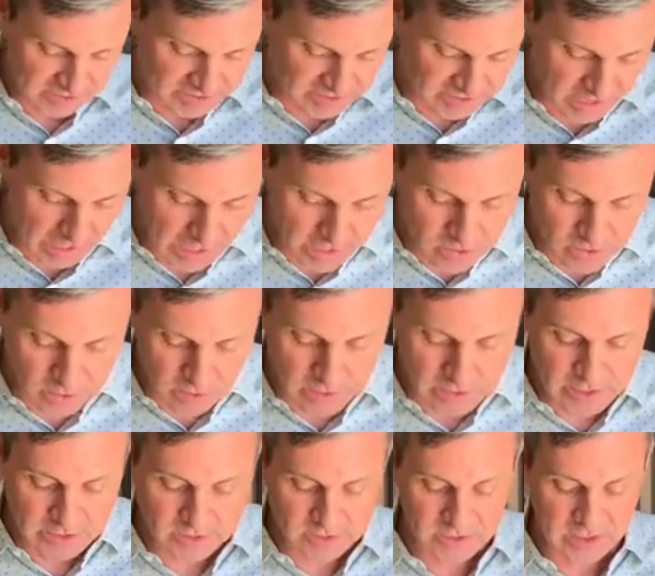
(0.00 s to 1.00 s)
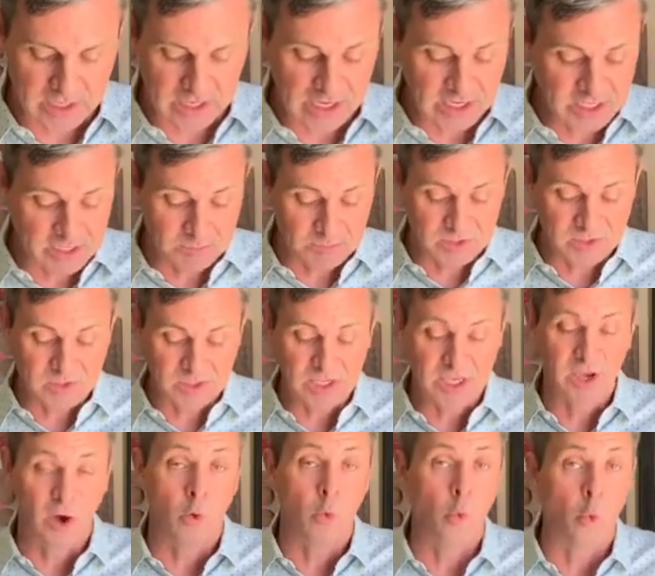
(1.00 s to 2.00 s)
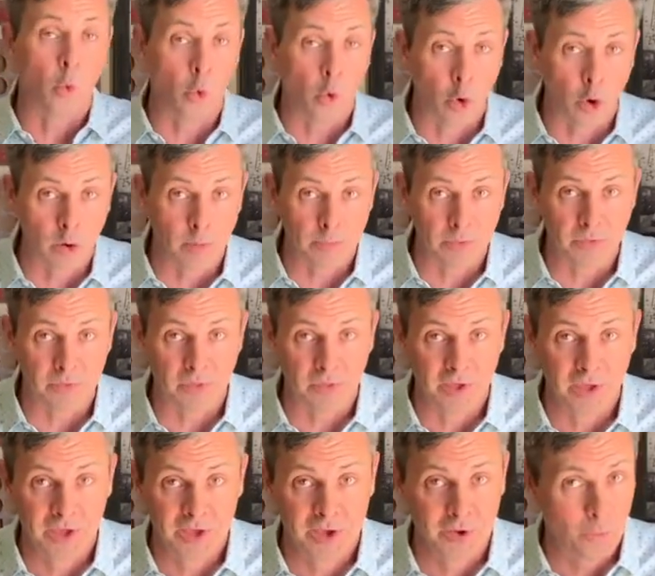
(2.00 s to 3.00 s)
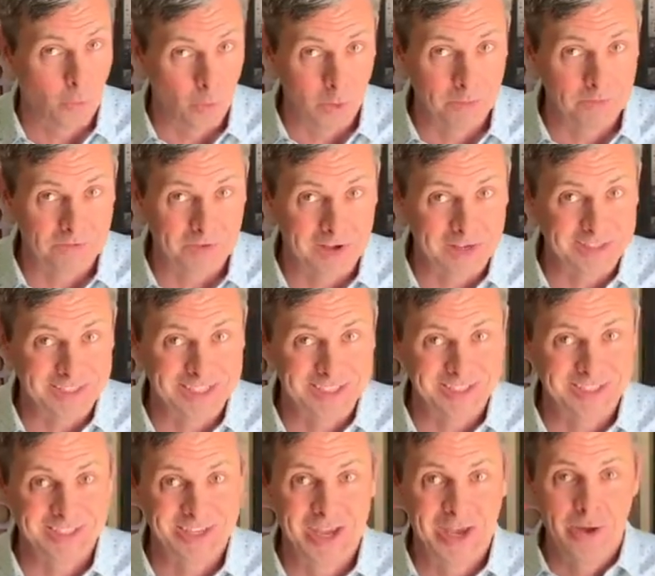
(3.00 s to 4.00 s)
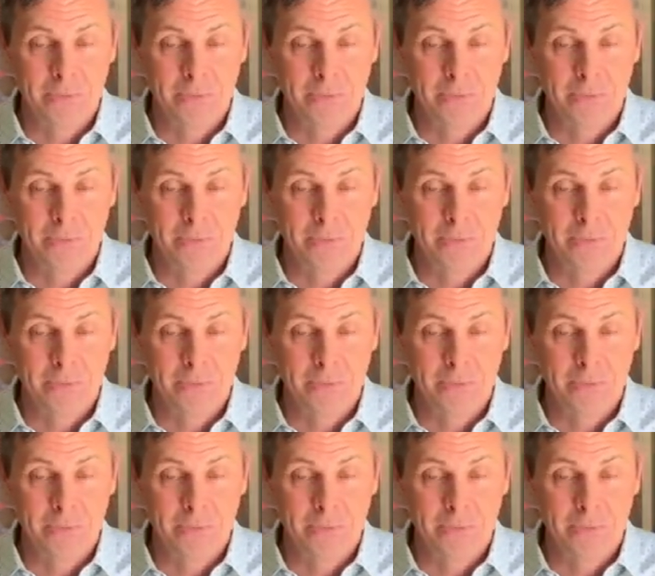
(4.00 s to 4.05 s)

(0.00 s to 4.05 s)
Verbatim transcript: a tenderness, an intimacy, a warmth, warm fuzzies,